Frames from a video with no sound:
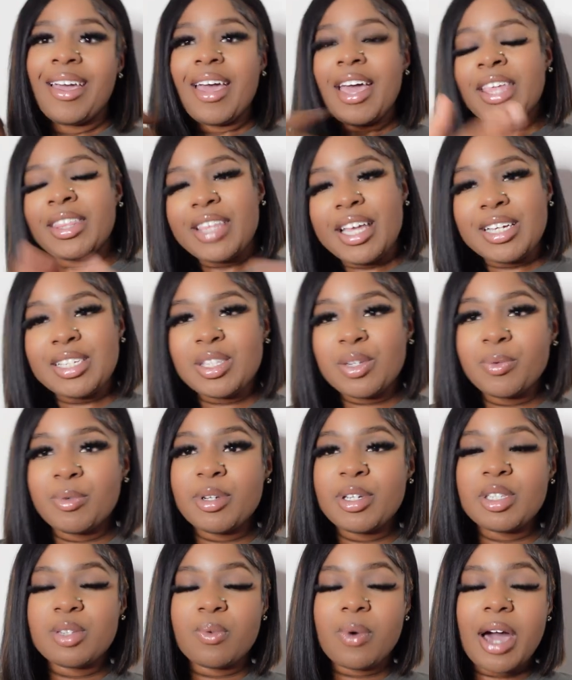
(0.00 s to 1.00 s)
And that's the
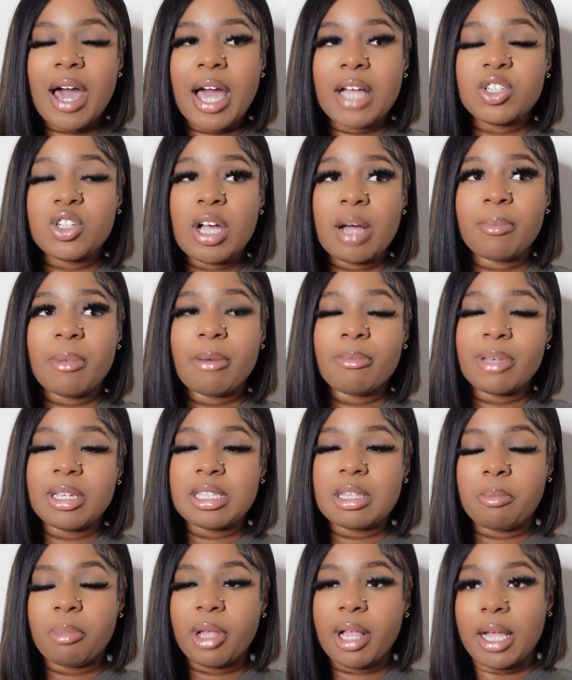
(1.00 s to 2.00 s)
reason why I try my
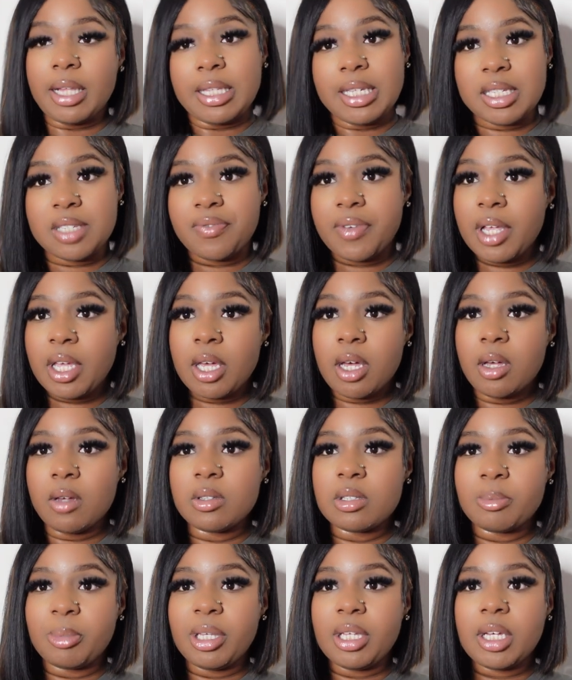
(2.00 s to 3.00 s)
best to put out these
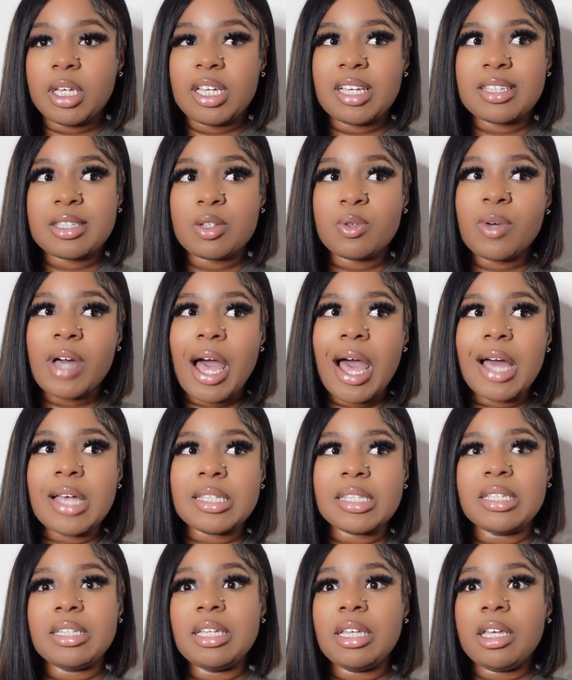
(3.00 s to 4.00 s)
videos because you
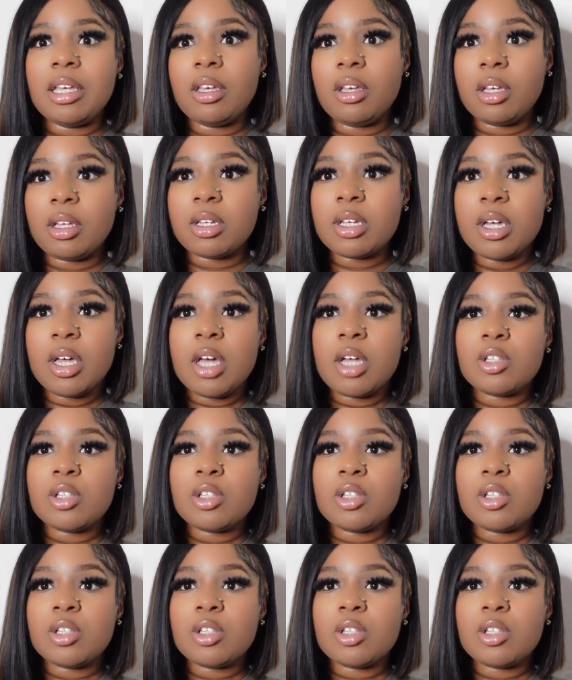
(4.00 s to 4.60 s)
guys need